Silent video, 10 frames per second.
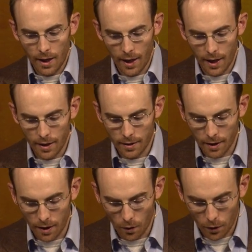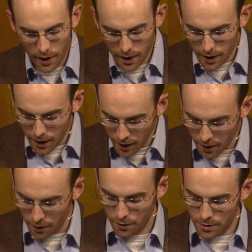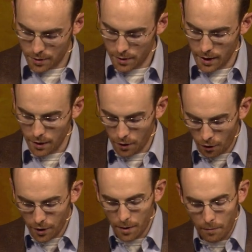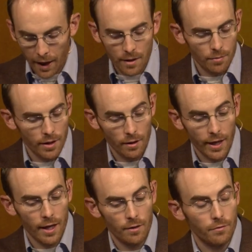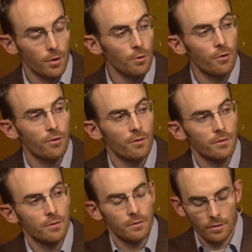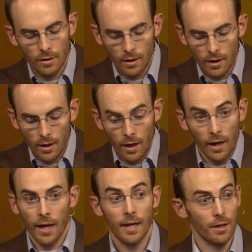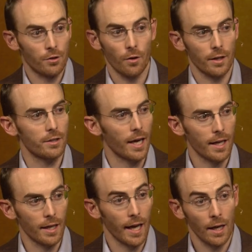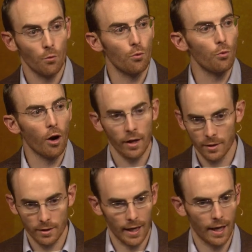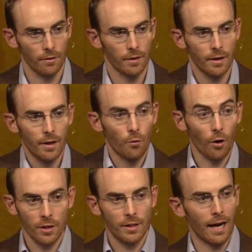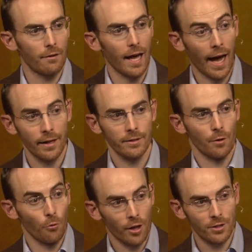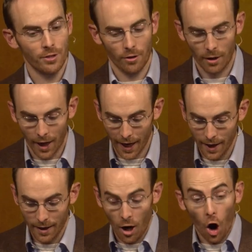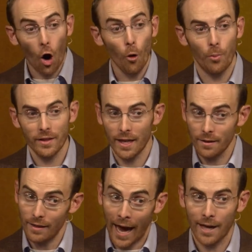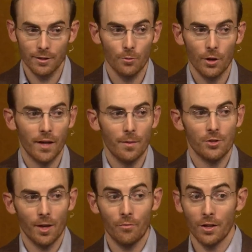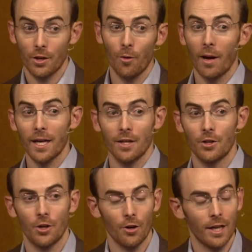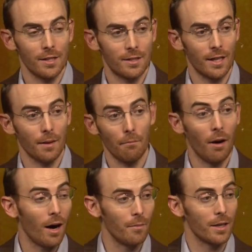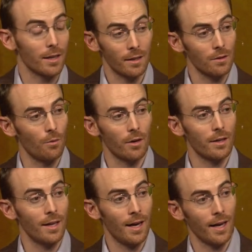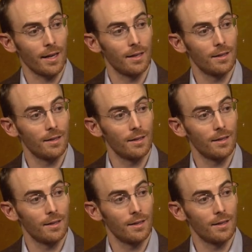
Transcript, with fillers: And uh, when he hears that Narnia might be the land of youth, he gets so excited and he runs down, runs down to Aslan, runs to the lion, hoping that Aslan will give him something to go back and cure his sick mom, that he doesn't want to die.